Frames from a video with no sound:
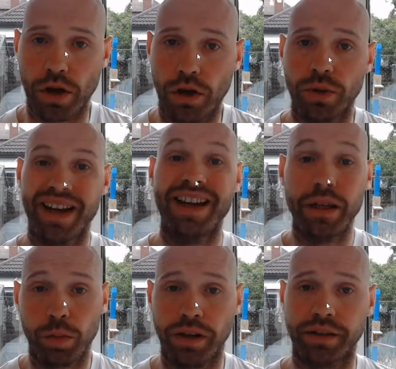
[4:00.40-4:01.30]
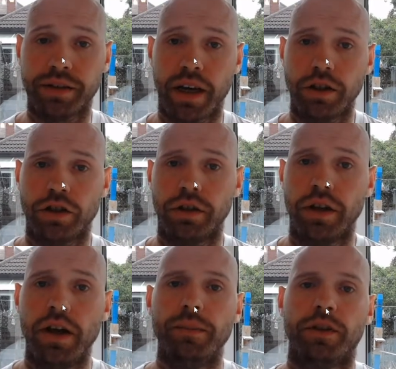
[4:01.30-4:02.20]
you in a presentation.
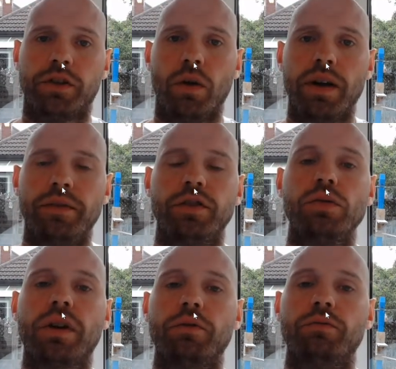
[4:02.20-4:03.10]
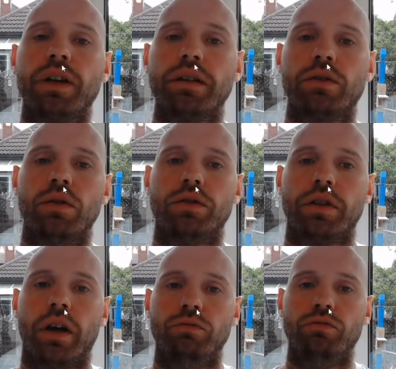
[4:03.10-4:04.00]
So if you get really good
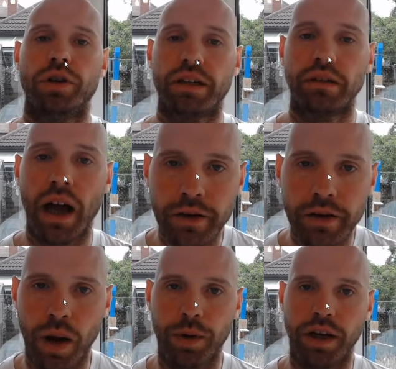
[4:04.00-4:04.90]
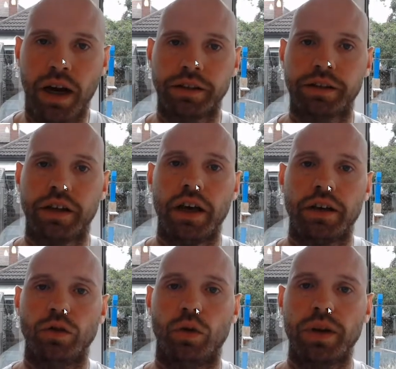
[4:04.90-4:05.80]
at running live webinars,
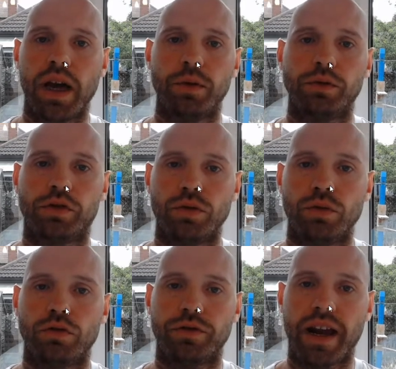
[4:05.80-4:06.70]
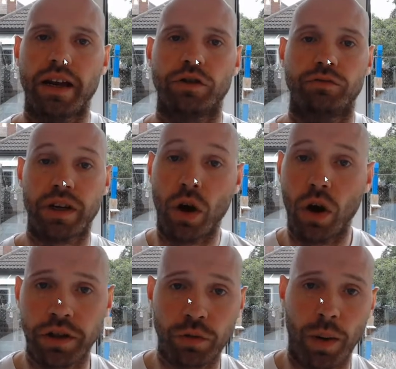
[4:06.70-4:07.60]
you'll be able to create
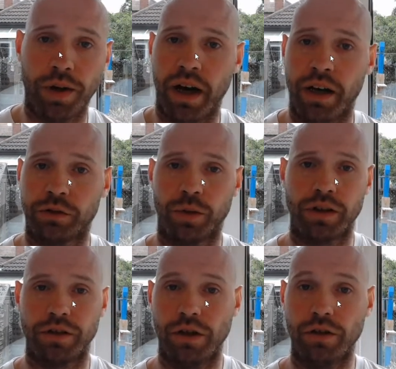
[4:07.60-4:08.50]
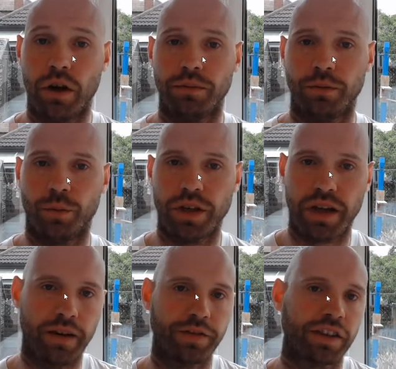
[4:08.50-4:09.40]
recorded webinars where you're
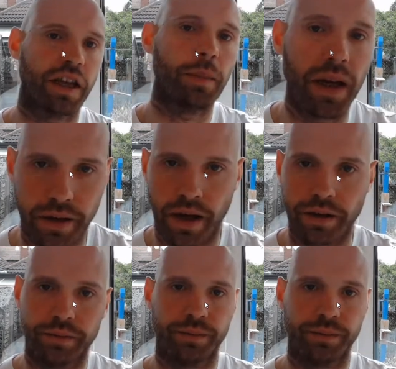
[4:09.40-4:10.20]
kind of skipping that